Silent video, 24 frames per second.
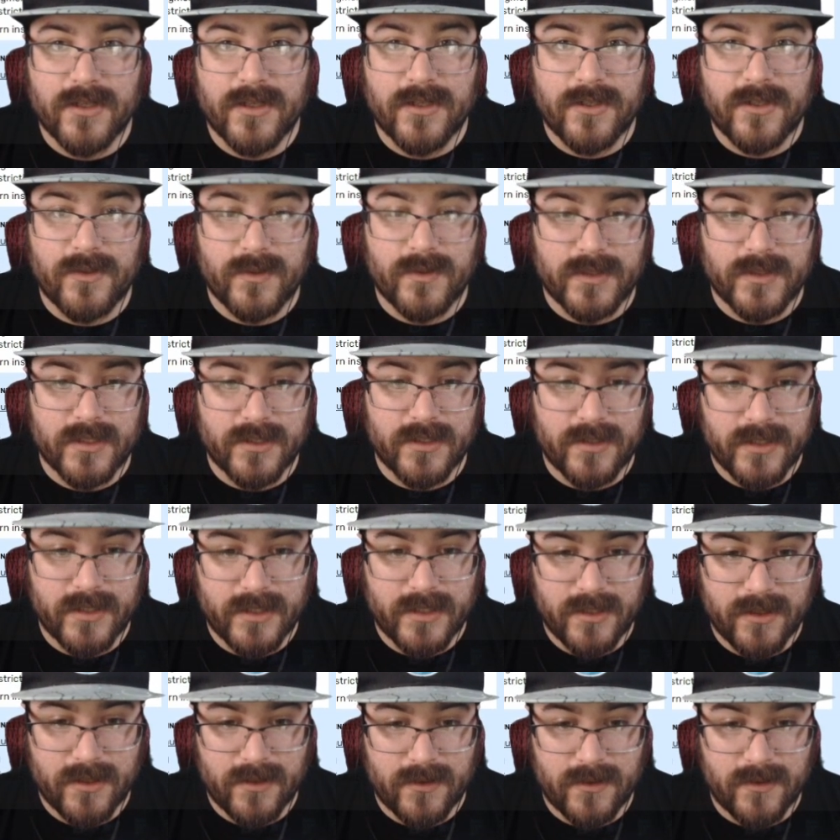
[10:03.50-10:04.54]
you would literally
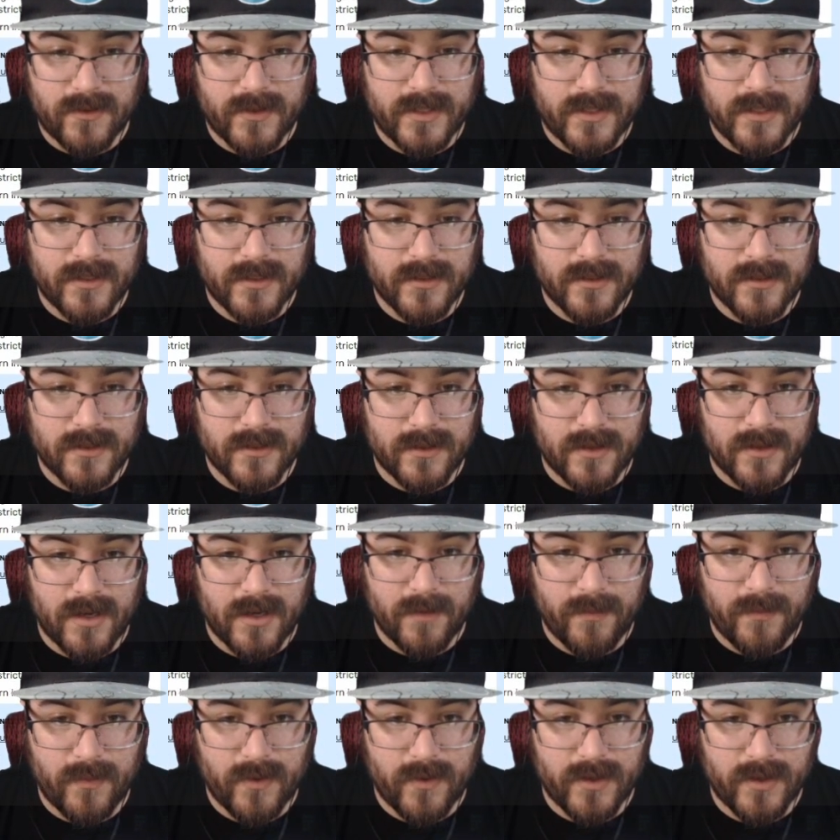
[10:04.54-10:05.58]
go
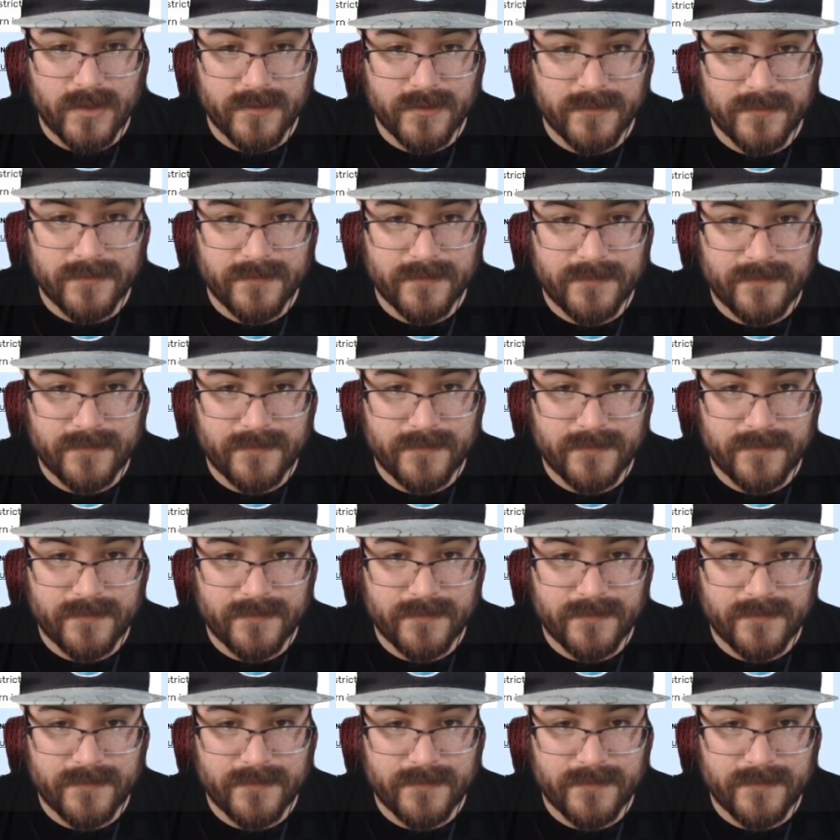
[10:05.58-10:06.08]
up one,